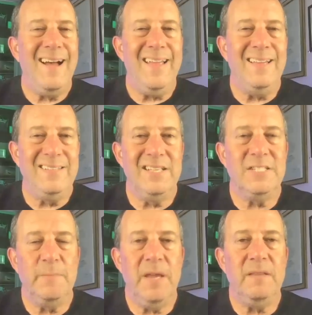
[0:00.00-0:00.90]
I
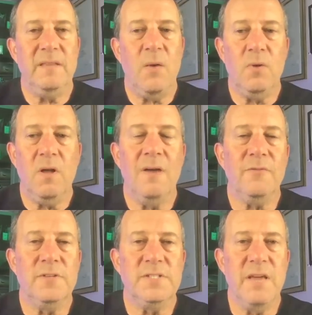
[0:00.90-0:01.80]
anticipate that they will
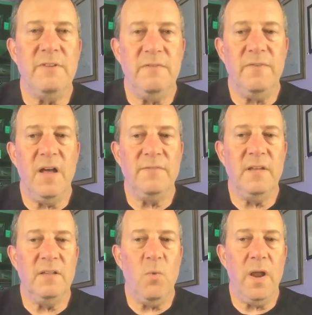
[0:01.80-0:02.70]
offer 75
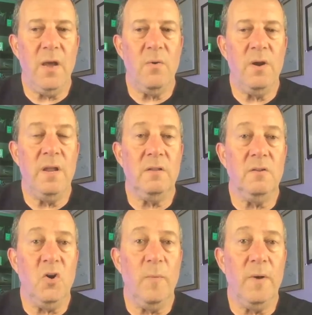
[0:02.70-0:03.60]
kilowatt hour nickel
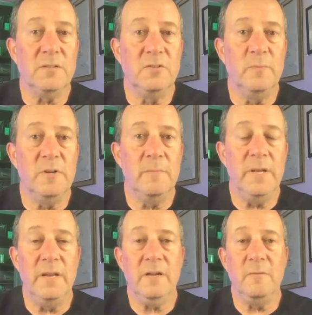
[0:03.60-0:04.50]
cobalt aluminum
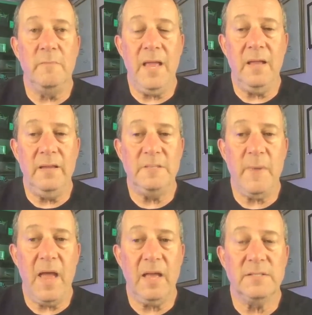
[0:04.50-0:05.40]
and nickel manganese
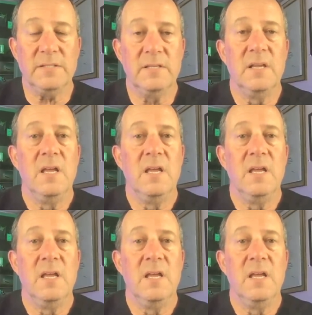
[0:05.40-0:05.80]
packs,